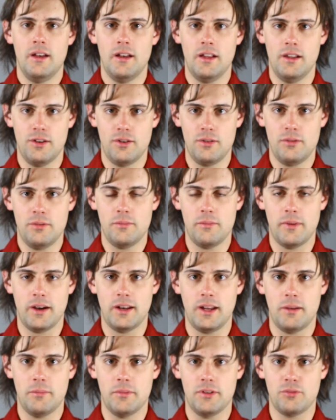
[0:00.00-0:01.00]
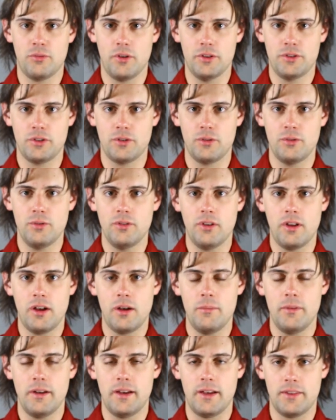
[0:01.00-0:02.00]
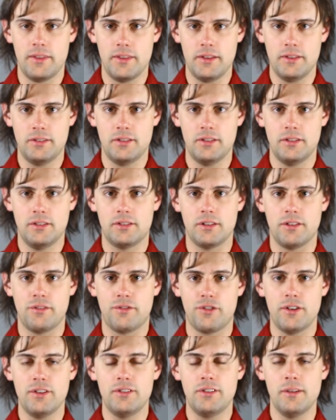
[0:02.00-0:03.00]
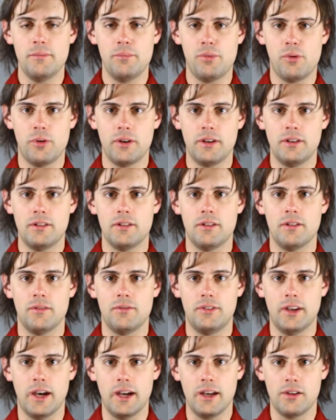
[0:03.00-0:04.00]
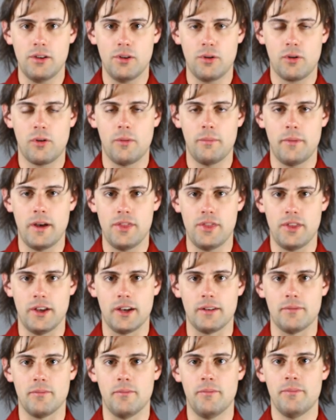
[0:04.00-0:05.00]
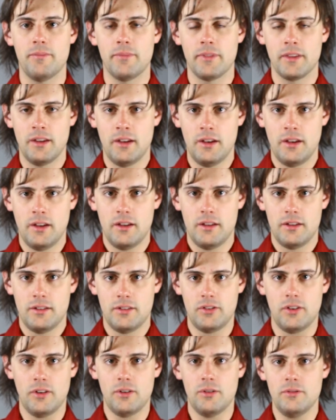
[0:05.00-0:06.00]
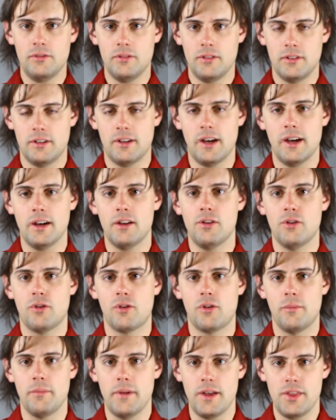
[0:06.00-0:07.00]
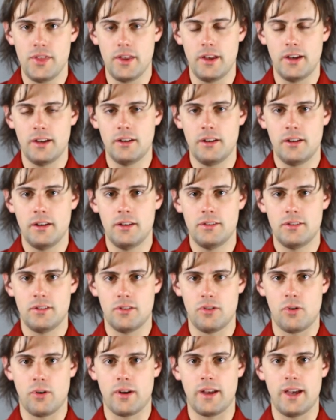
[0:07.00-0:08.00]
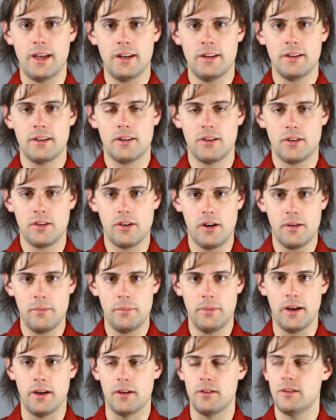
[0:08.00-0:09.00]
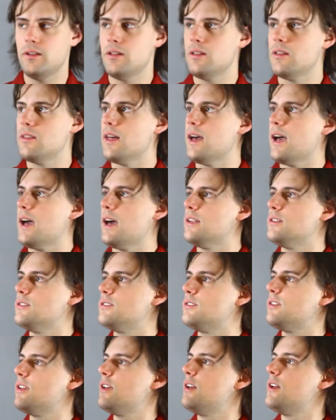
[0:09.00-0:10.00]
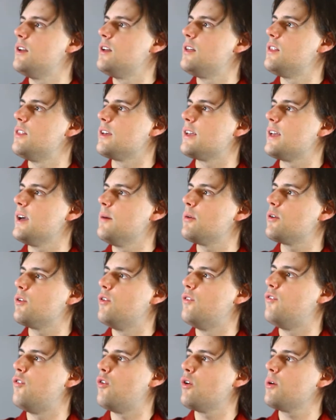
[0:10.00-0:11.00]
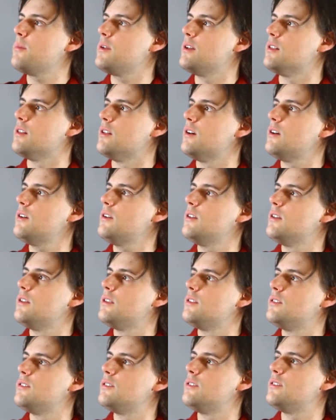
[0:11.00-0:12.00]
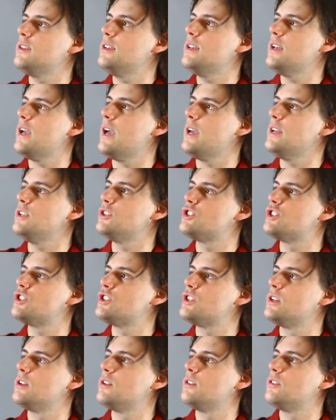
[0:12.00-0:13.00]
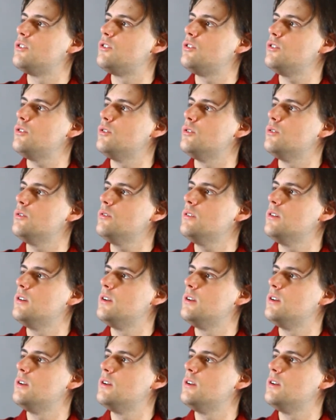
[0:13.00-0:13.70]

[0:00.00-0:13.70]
Hello, my name is Walter Unglaub, and this is Freezing Point of Dichloromethane. So, dichloromethane is an organic compound that has the chemical formula C H two